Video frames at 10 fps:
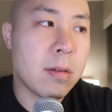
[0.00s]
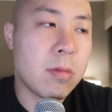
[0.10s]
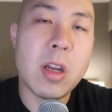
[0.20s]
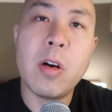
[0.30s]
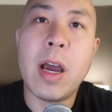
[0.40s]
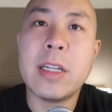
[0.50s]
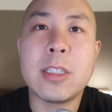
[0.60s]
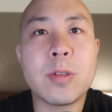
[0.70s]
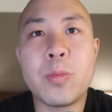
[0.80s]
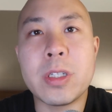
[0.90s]
you know, I
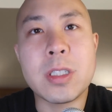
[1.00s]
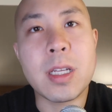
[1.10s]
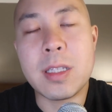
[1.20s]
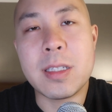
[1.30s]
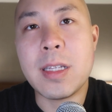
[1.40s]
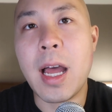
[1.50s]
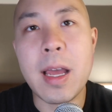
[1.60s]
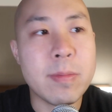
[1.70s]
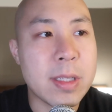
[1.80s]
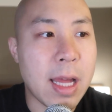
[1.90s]
just appreciate these
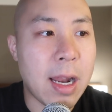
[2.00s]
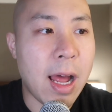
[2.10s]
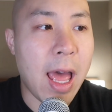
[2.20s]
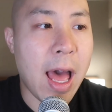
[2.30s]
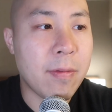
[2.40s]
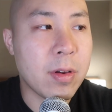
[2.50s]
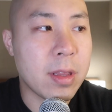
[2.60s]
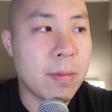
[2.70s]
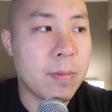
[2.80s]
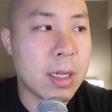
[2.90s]
times that I have
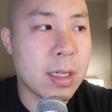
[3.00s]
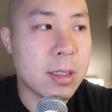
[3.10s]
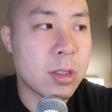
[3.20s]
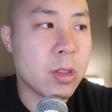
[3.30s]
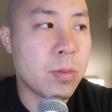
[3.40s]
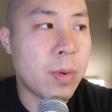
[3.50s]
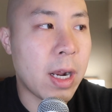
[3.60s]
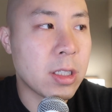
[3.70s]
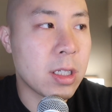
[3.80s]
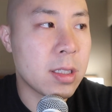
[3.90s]
with them because they're so
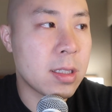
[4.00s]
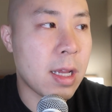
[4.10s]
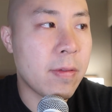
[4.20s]
precious.